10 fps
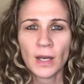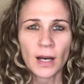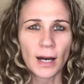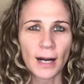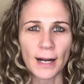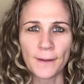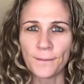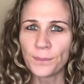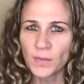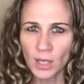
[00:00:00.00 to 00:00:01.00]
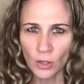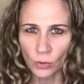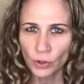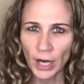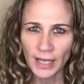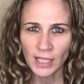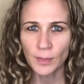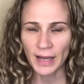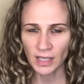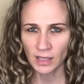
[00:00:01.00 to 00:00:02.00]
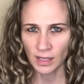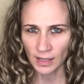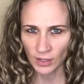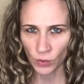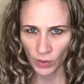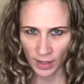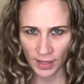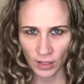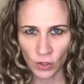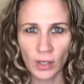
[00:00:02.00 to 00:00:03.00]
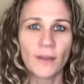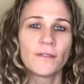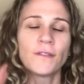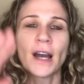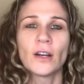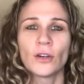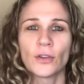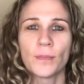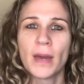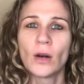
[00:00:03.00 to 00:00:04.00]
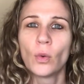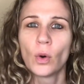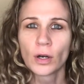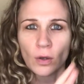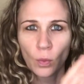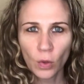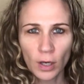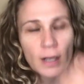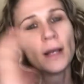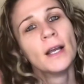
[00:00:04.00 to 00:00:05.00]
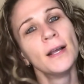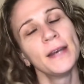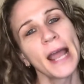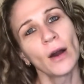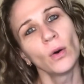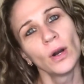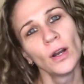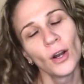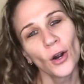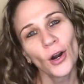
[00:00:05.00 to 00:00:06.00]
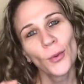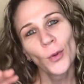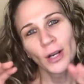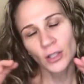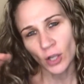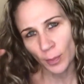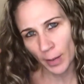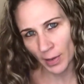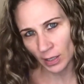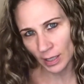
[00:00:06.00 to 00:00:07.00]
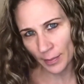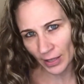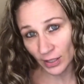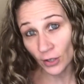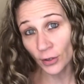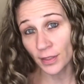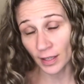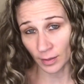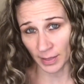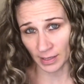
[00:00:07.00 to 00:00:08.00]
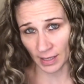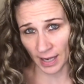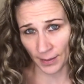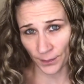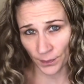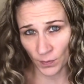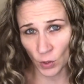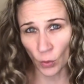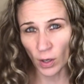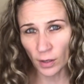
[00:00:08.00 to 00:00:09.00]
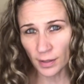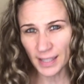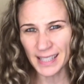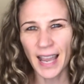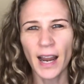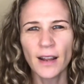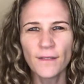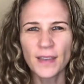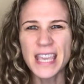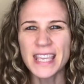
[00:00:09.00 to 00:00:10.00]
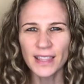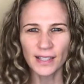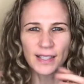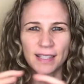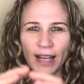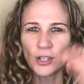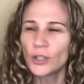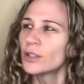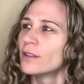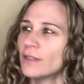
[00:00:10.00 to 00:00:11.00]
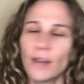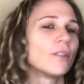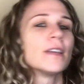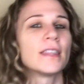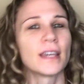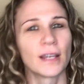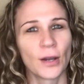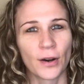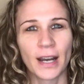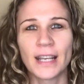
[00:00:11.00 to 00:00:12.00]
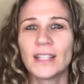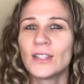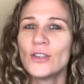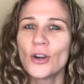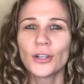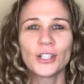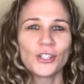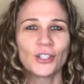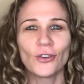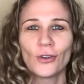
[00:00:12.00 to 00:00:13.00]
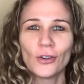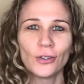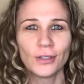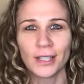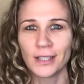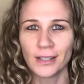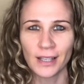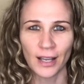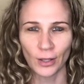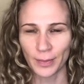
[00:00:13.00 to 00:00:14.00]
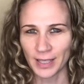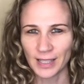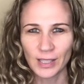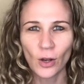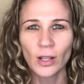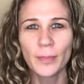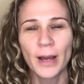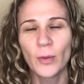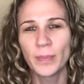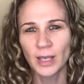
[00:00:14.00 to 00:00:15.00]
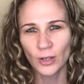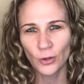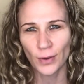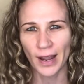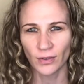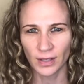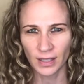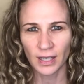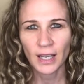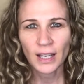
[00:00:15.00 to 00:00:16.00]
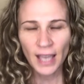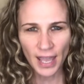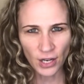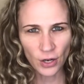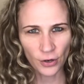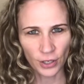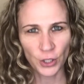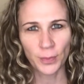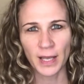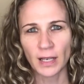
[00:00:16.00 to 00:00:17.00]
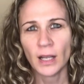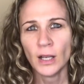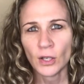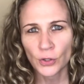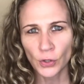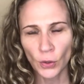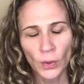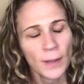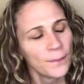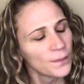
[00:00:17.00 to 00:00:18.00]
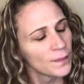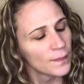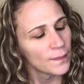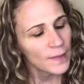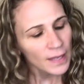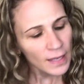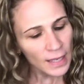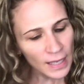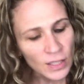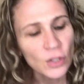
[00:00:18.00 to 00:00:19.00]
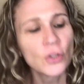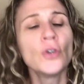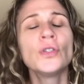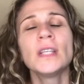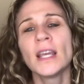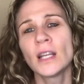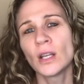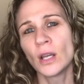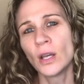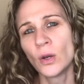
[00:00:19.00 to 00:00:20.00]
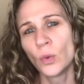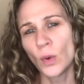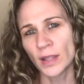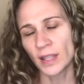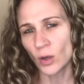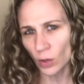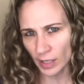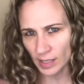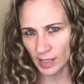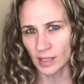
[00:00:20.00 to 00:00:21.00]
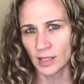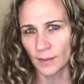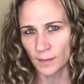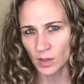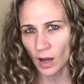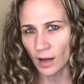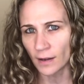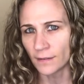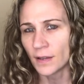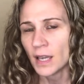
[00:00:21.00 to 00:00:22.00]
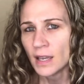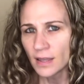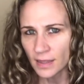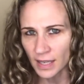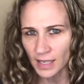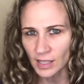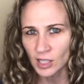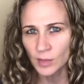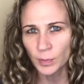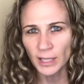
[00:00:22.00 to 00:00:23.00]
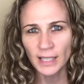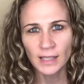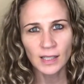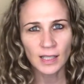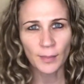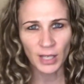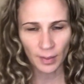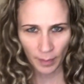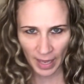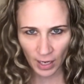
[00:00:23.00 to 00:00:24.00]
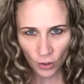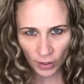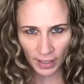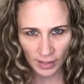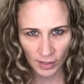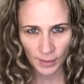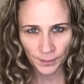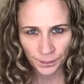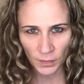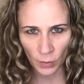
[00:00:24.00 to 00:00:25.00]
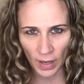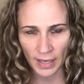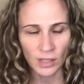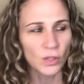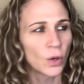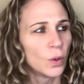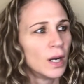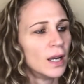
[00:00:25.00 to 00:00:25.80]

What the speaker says: Chinese medicine, that sort of thing. So you have fire, earth, metal, water, wood. Now we're going to talk primarily about the earth element today. So earth is kind of in the center of everything, all right? It nourishes all the elements. It's all about being grounded and nourishment. So it's associated with the organ systems of the spleen, stomach, and pancreas, okay? So